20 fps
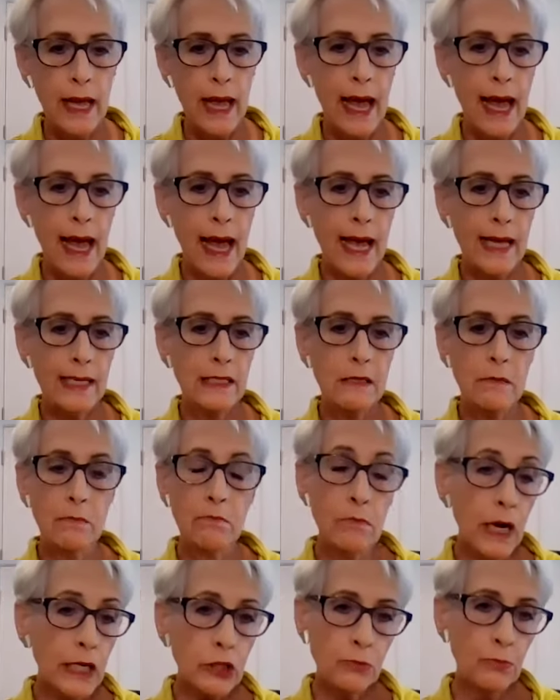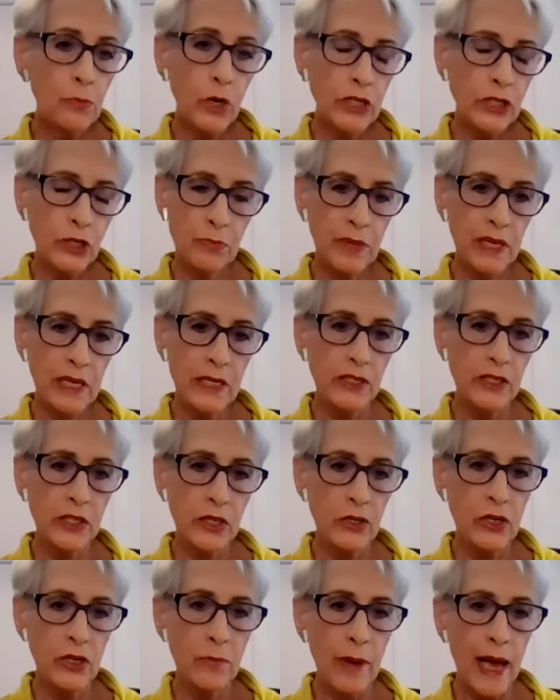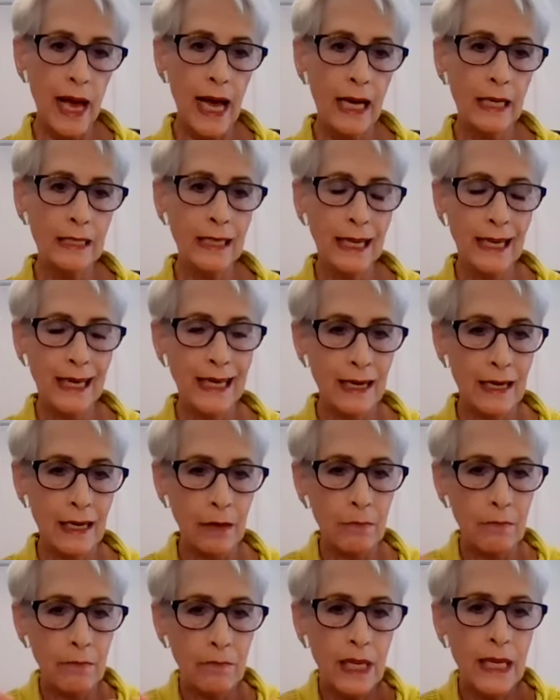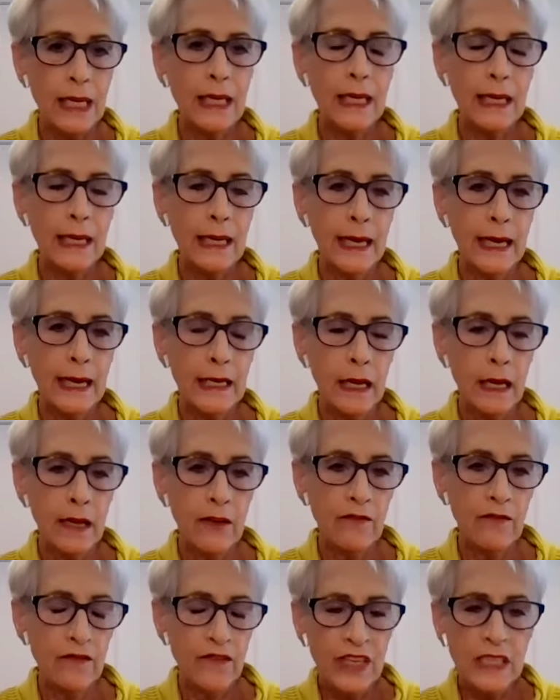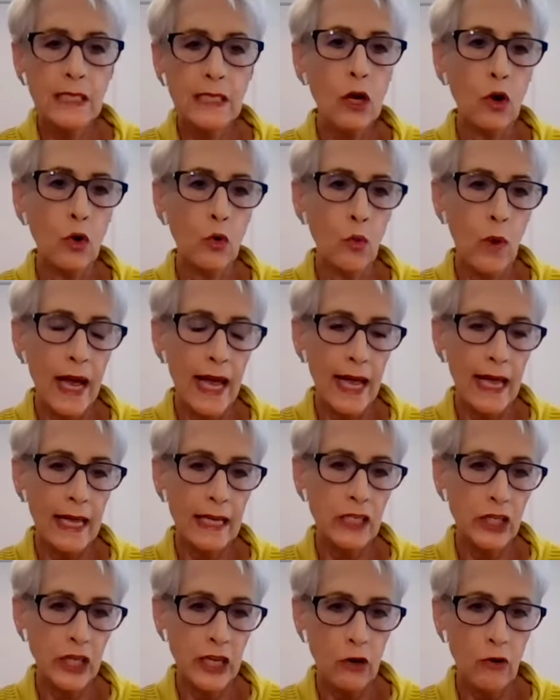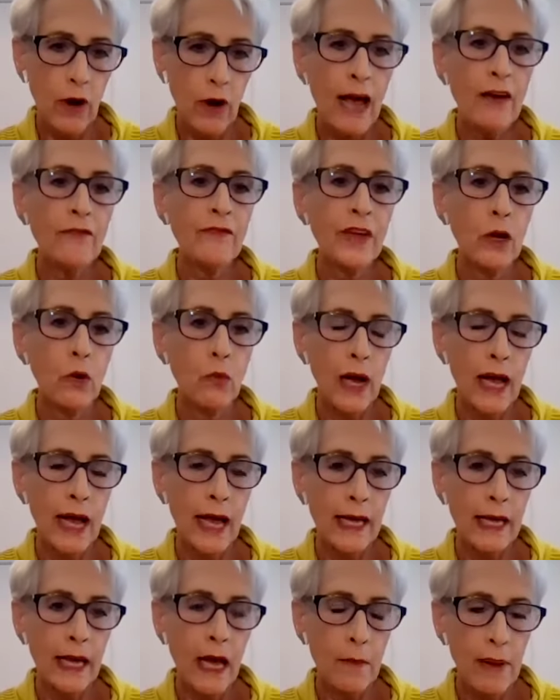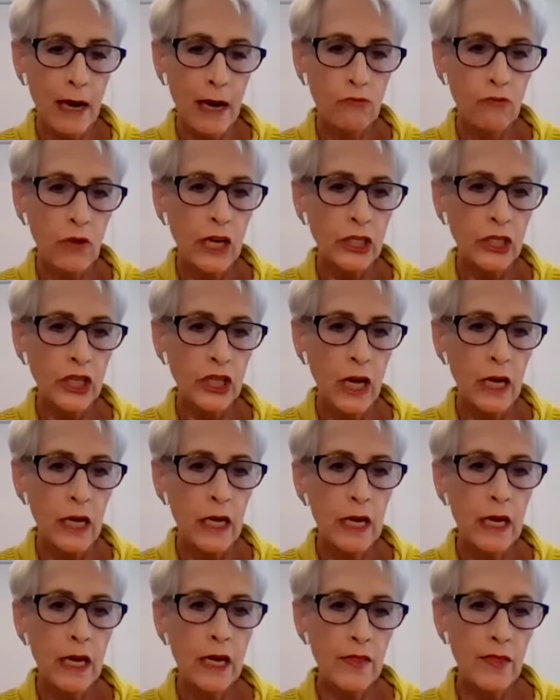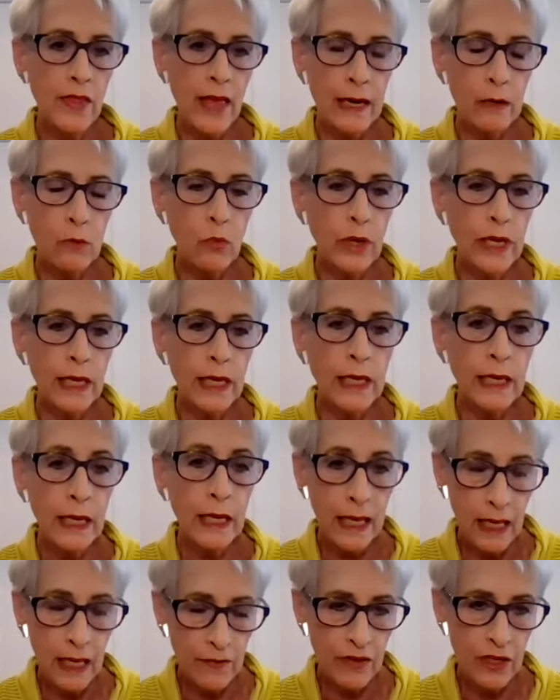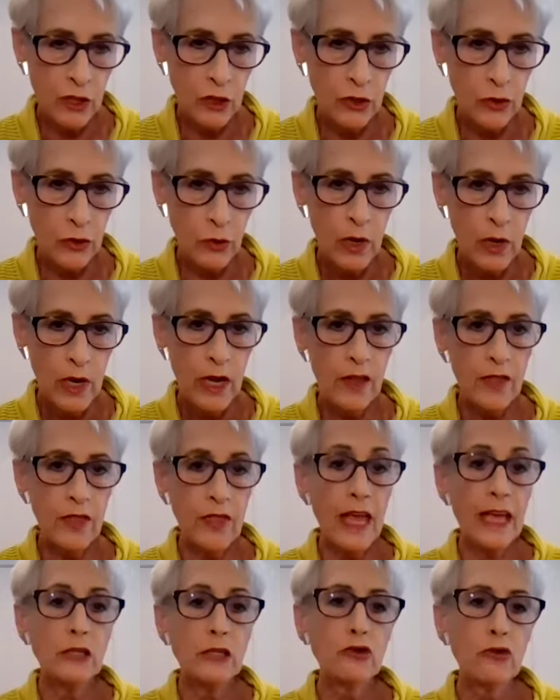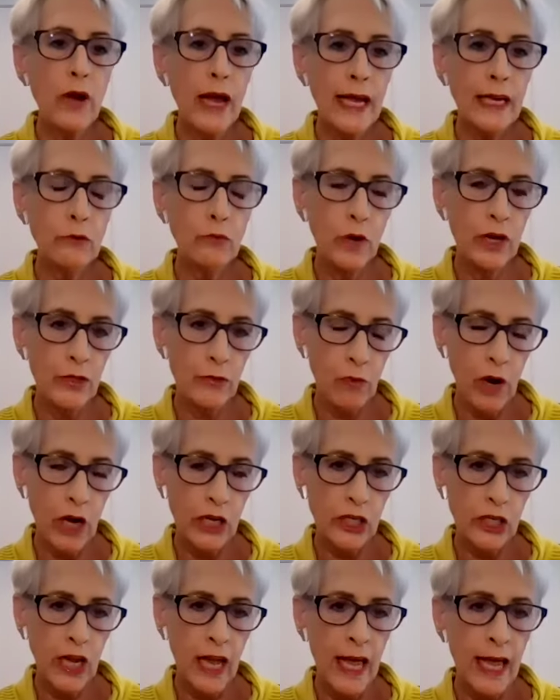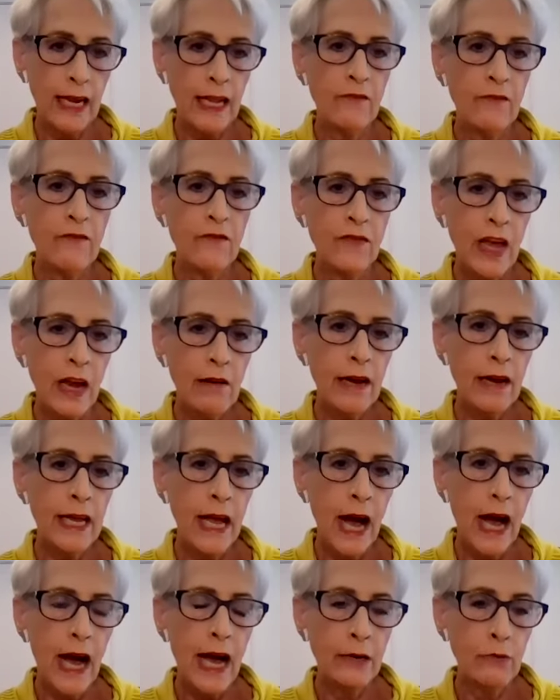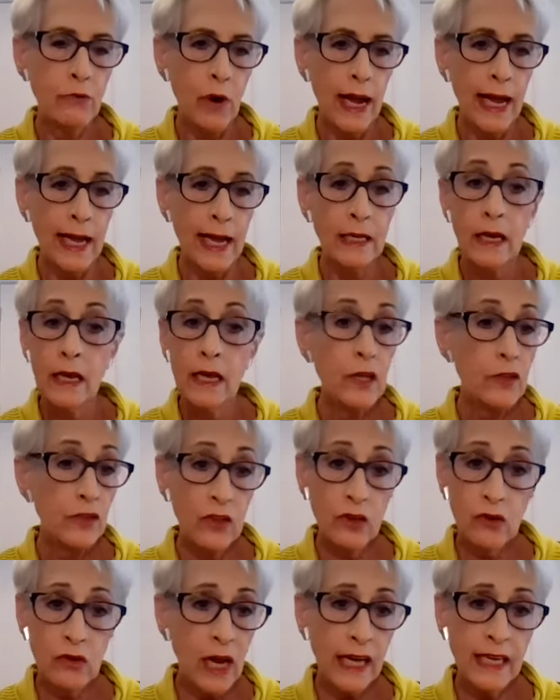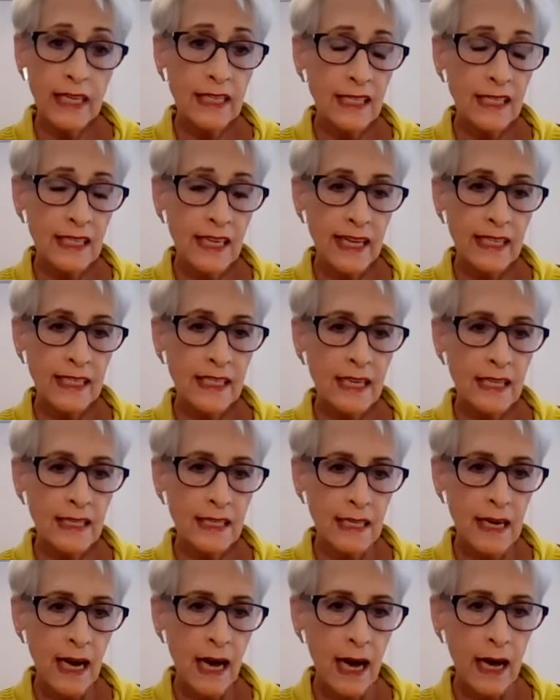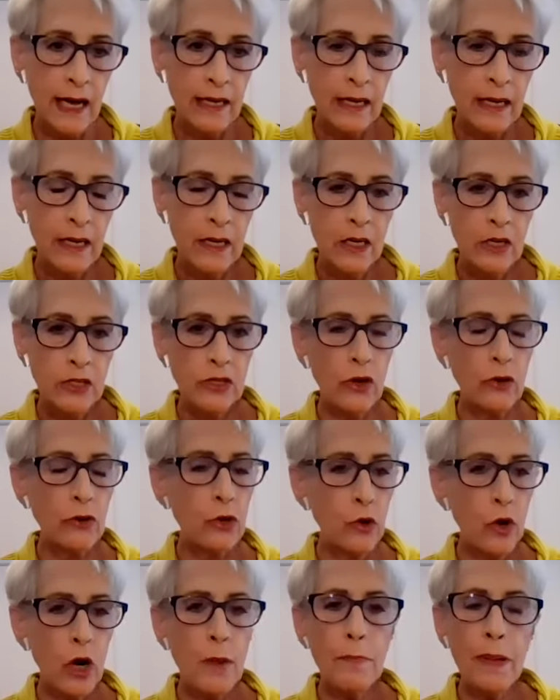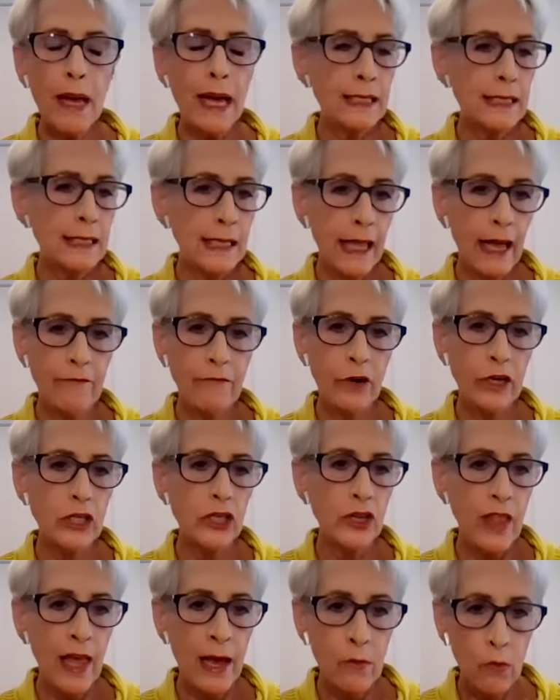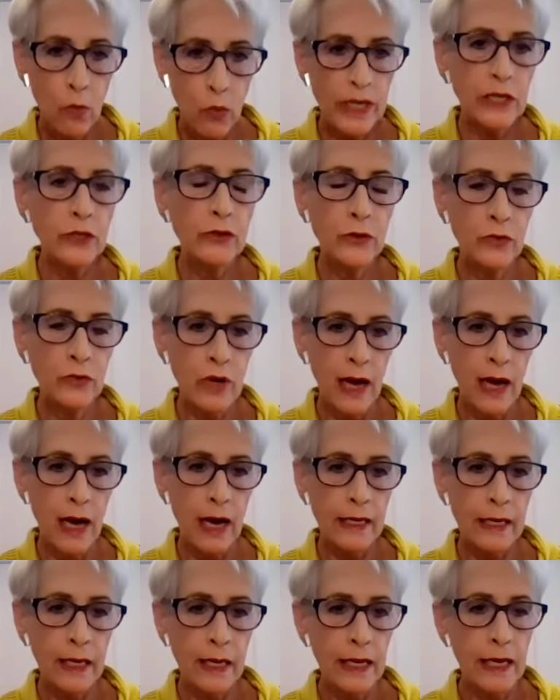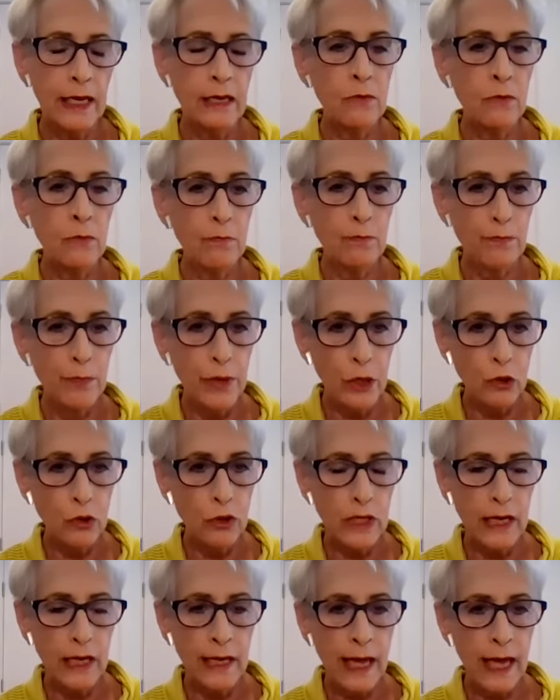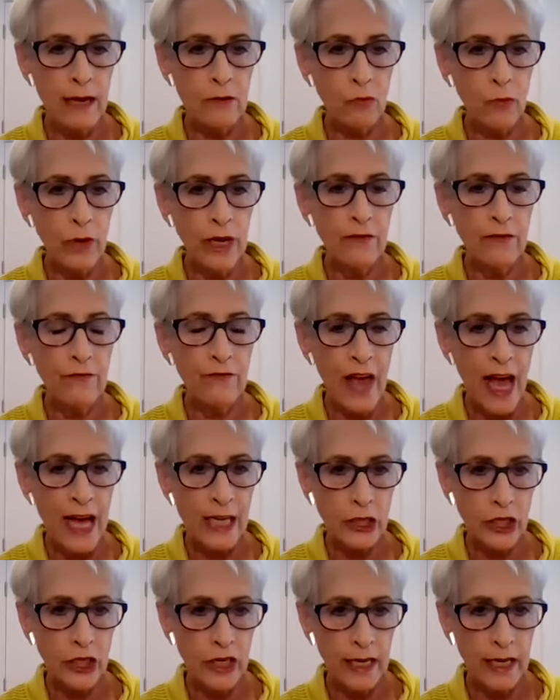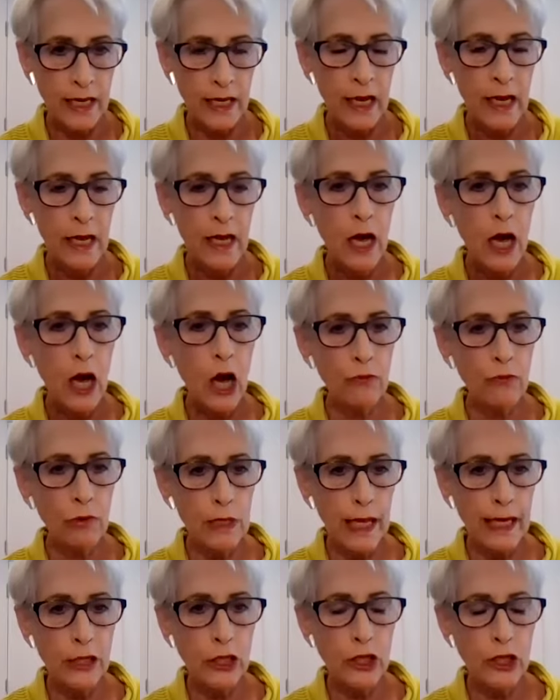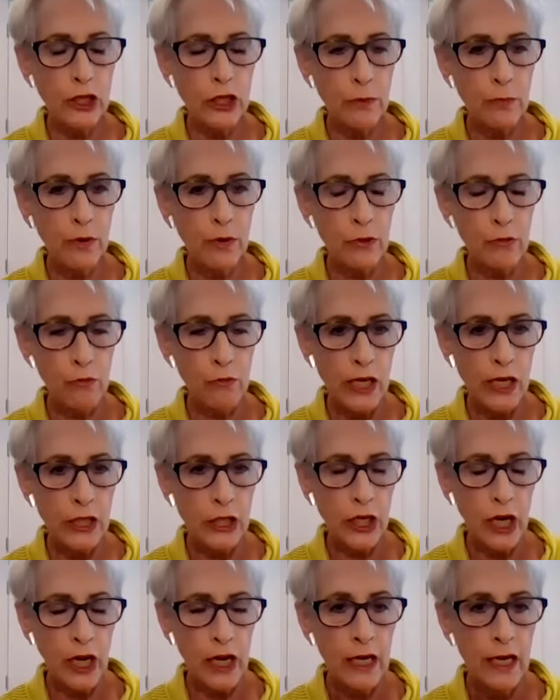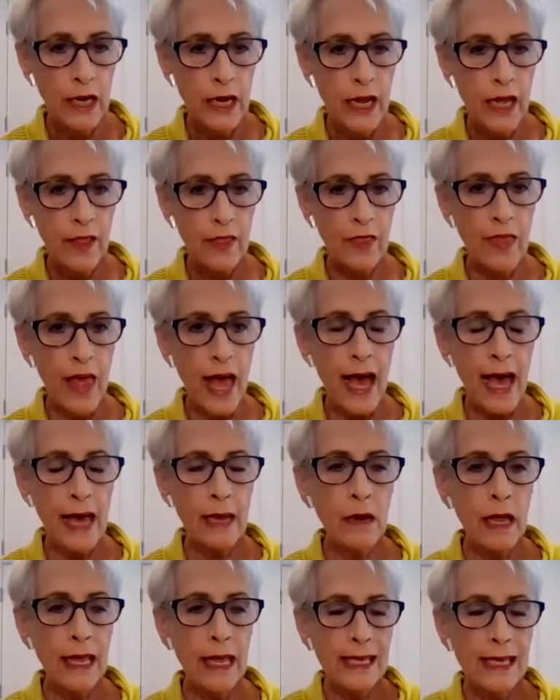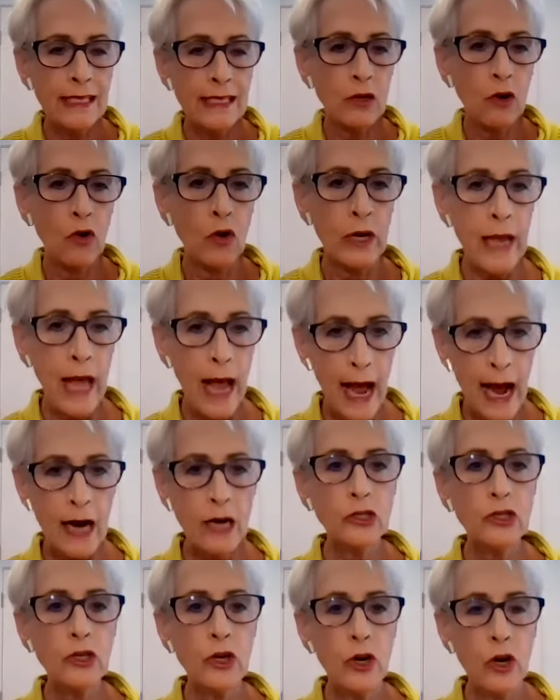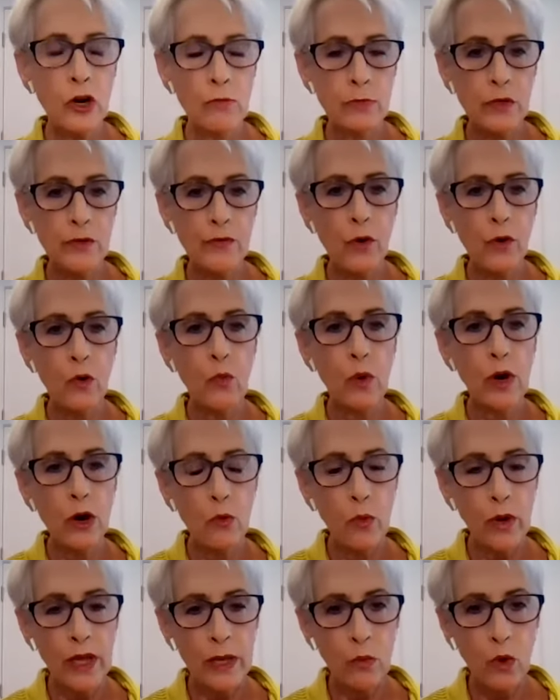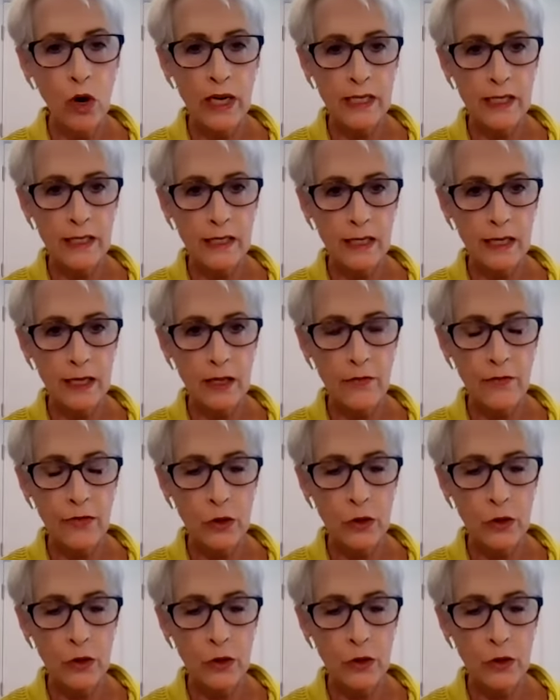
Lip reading: has much more to be concerned about in an immediate physical way, geographic way about Russia than we even do. They trade with Russia at a very high rate. The United States does not. So Europe has leverage that we do not in building and refashioning a relationship with Russia that is on our terms for where we want to see the